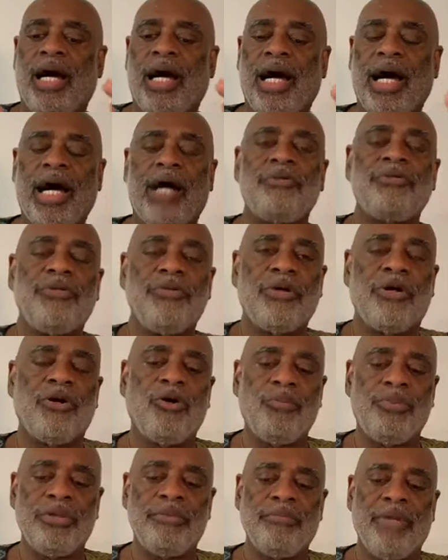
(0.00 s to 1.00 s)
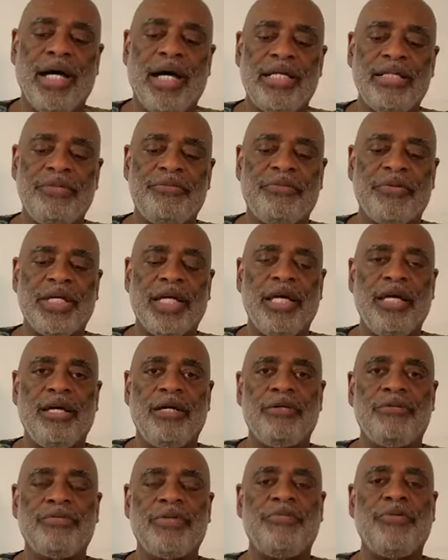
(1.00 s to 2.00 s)
How do the open-minded
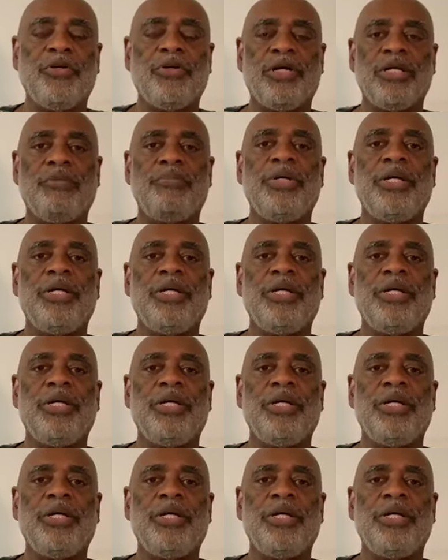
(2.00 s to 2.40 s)
forgive? If you're going to